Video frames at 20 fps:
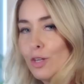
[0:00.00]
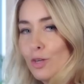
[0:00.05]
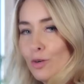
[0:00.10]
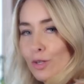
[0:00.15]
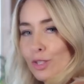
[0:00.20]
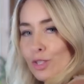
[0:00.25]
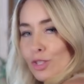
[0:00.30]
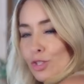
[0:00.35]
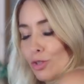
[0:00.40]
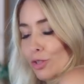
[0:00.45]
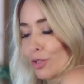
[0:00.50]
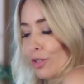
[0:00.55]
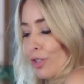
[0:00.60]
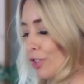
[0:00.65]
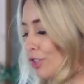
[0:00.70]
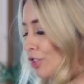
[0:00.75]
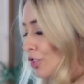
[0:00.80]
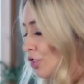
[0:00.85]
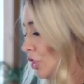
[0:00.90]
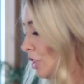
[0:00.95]
your
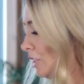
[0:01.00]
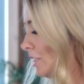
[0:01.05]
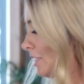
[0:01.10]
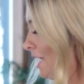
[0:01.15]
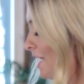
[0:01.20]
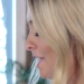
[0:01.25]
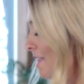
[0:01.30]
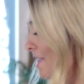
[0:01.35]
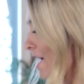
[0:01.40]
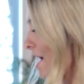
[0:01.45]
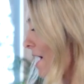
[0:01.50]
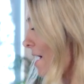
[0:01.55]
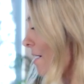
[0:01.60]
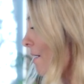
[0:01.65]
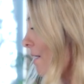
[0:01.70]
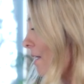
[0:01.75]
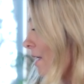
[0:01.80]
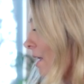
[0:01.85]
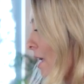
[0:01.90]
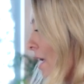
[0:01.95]
shoulders, just like
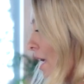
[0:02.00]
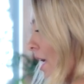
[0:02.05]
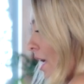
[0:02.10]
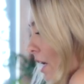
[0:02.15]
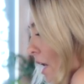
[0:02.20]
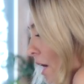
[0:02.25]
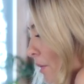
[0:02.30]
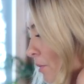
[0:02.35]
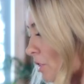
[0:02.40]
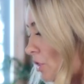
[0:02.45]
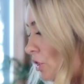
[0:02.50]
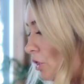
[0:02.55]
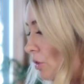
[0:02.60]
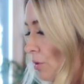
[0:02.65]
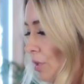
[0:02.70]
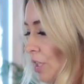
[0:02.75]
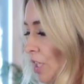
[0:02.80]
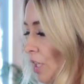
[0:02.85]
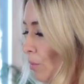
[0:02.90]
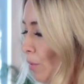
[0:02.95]
that. And I would
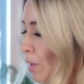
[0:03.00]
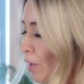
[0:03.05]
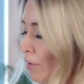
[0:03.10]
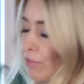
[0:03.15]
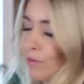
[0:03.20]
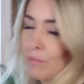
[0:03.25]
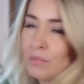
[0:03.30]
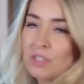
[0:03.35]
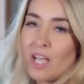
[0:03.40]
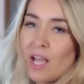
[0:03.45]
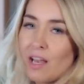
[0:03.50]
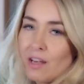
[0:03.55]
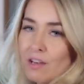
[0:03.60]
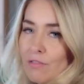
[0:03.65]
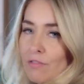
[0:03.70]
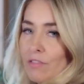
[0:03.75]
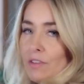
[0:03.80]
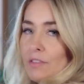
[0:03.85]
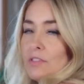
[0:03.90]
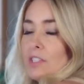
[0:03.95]
do anywhere from 10
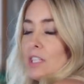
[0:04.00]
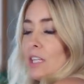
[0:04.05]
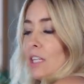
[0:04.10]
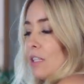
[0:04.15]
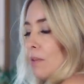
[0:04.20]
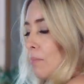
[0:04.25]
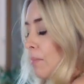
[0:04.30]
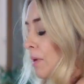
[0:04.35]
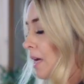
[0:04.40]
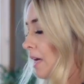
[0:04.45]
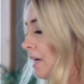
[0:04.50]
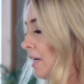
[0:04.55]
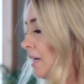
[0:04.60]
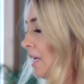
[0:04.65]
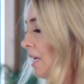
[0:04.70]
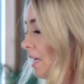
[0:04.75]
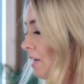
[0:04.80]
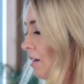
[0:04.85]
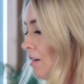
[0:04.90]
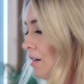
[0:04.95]
to 15
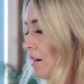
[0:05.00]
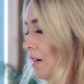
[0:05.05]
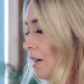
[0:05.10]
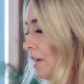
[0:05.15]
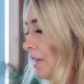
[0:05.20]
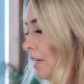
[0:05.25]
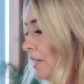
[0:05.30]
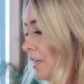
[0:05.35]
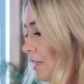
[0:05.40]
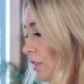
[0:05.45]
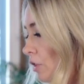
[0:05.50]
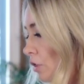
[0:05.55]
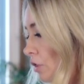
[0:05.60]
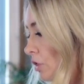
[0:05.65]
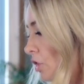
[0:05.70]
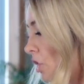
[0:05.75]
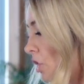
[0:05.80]
depending on your